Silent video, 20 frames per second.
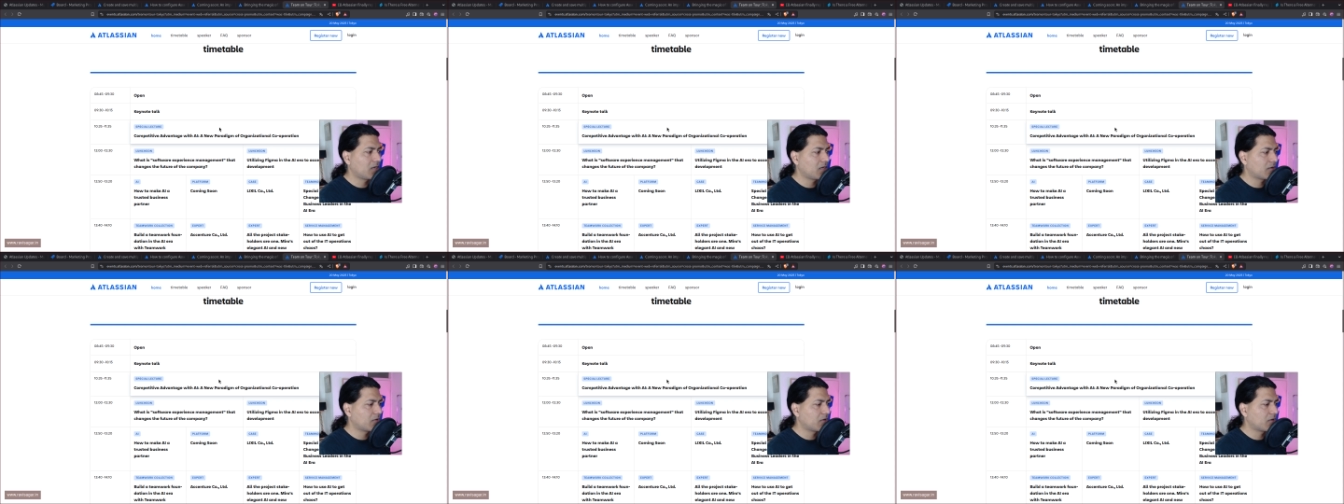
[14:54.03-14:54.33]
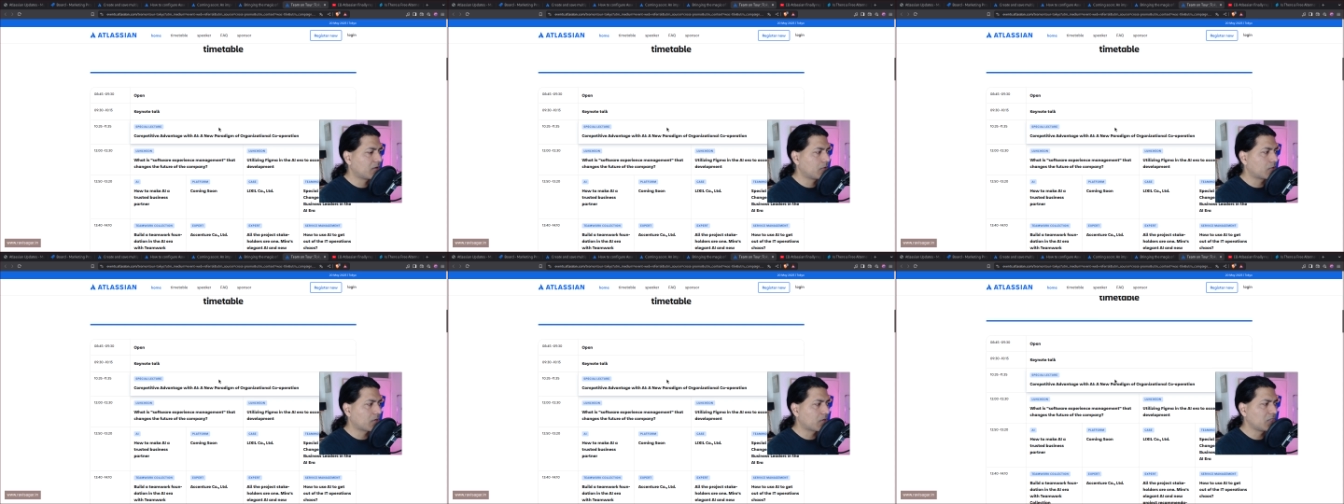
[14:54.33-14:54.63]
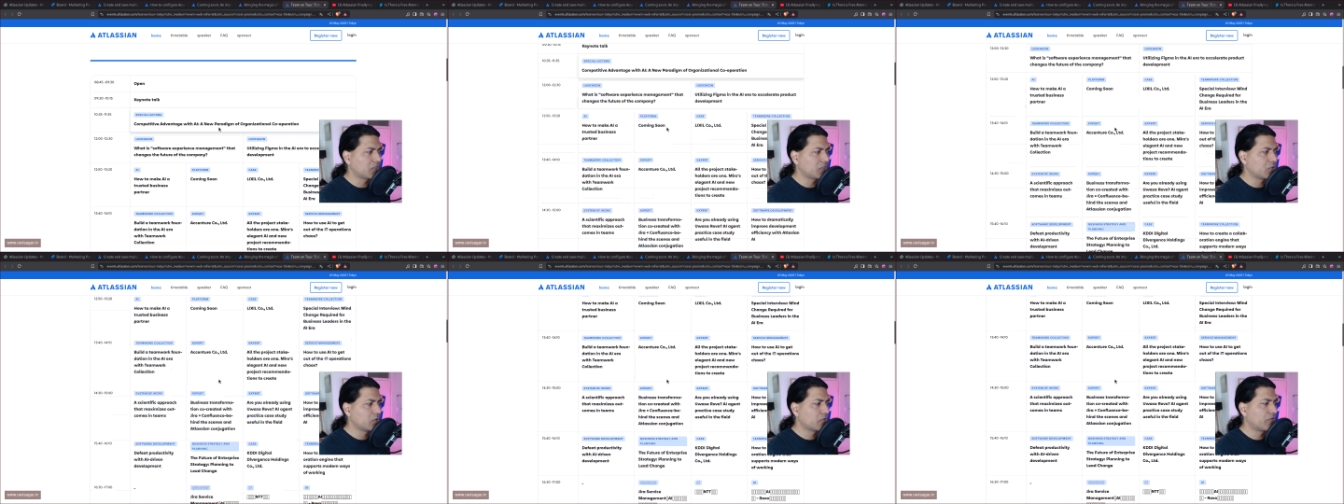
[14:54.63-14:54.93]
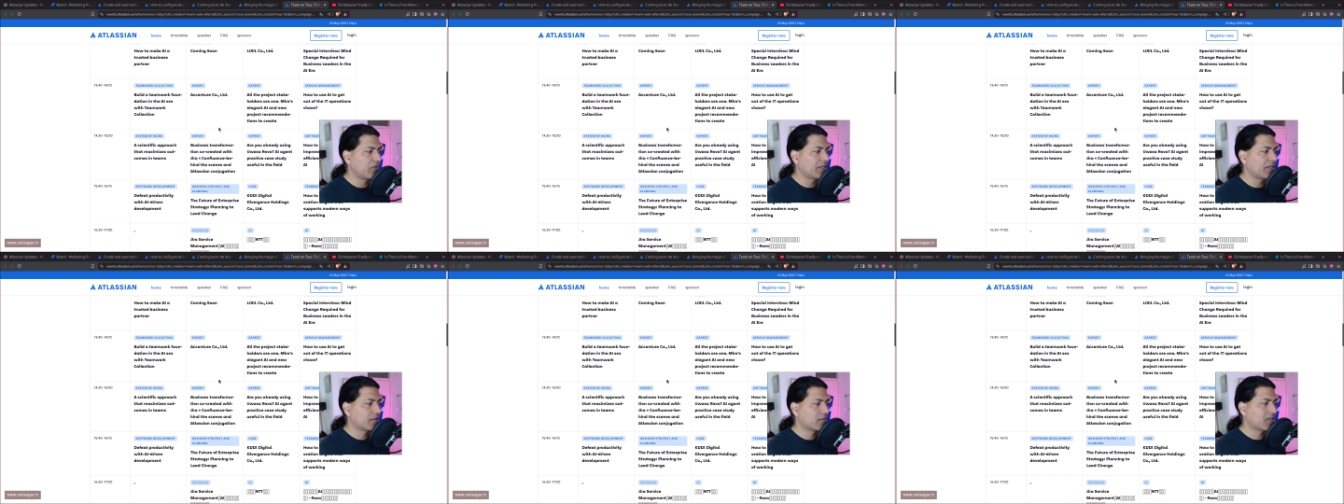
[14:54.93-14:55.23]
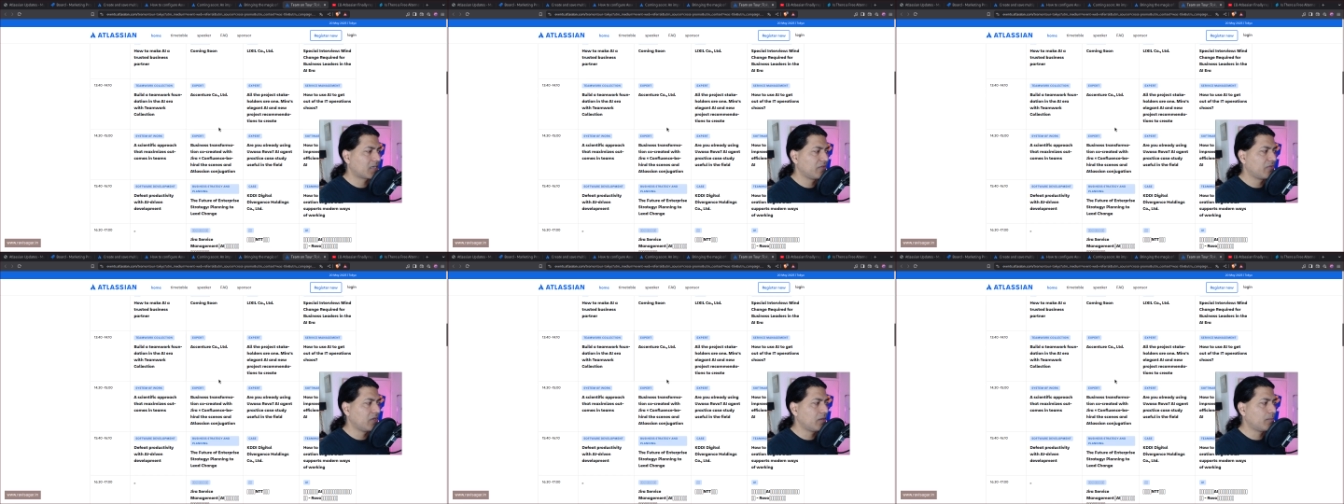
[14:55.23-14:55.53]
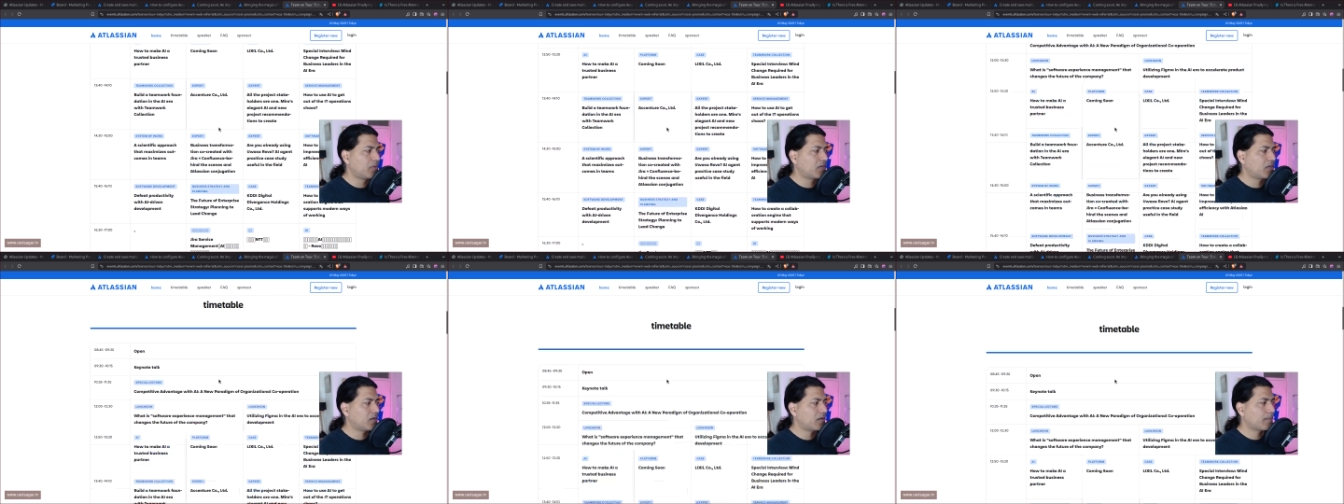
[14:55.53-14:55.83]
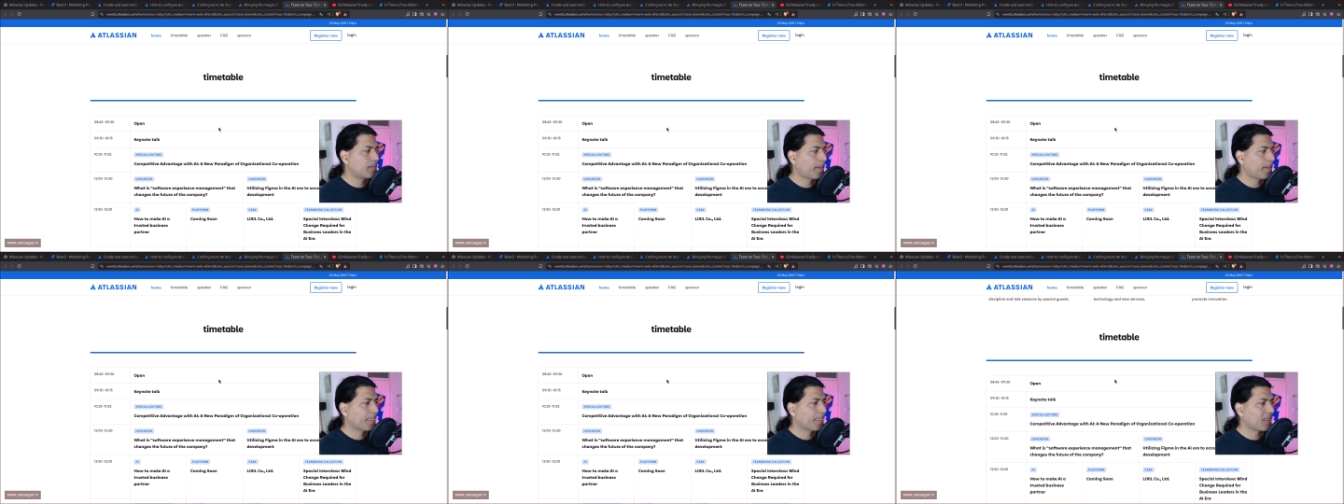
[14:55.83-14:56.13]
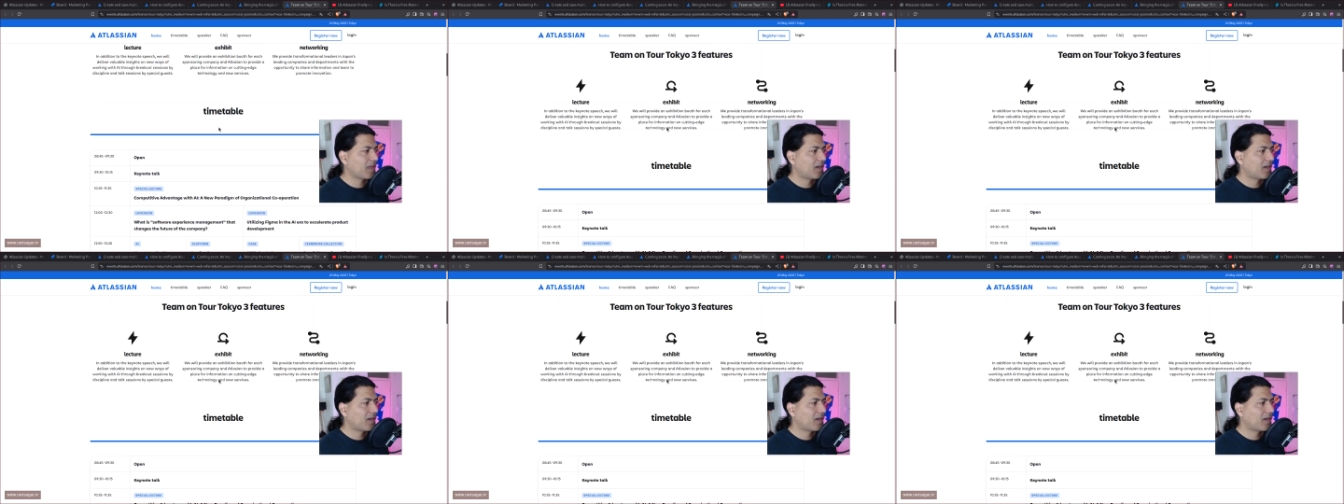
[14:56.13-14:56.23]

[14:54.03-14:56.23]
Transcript: not really sure exactly when, but